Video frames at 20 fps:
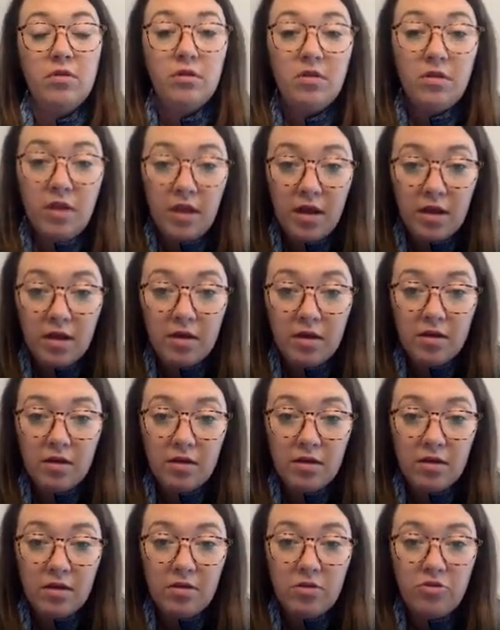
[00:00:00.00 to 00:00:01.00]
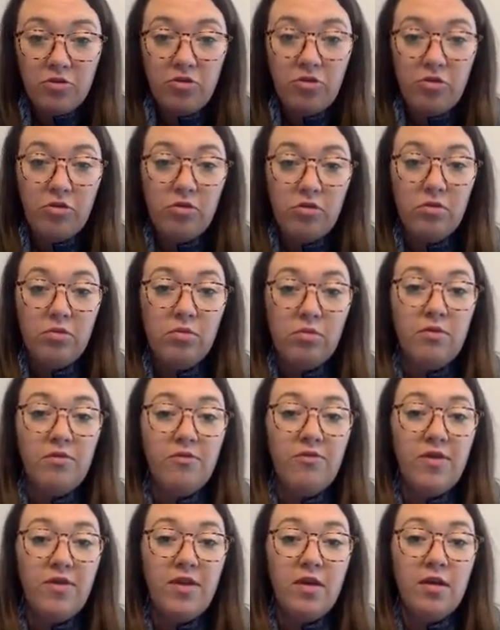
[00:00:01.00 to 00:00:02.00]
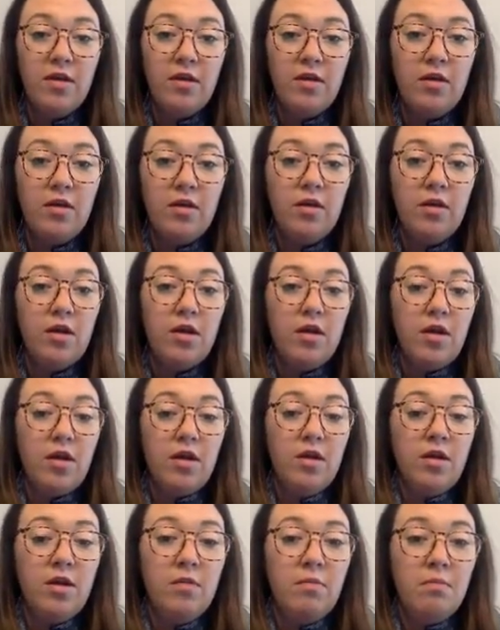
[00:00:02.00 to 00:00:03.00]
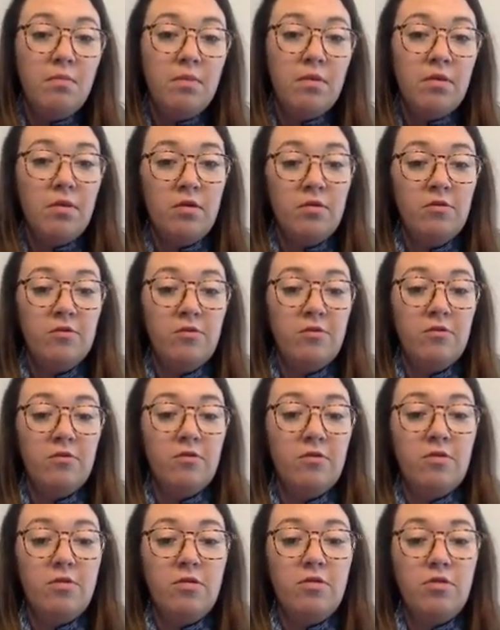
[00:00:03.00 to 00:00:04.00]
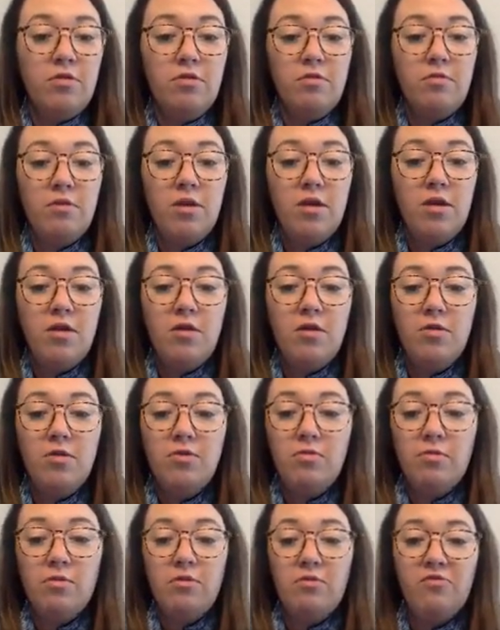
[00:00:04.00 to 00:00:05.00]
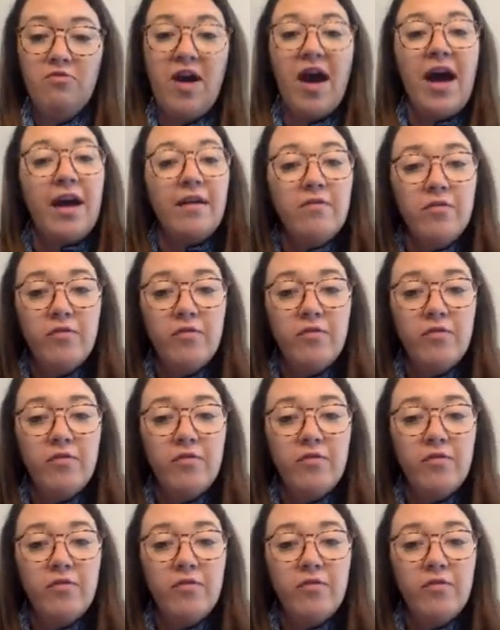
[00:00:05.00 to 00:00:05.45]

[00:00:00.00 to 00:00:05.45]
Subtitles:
to reveal numbers 3 through 5.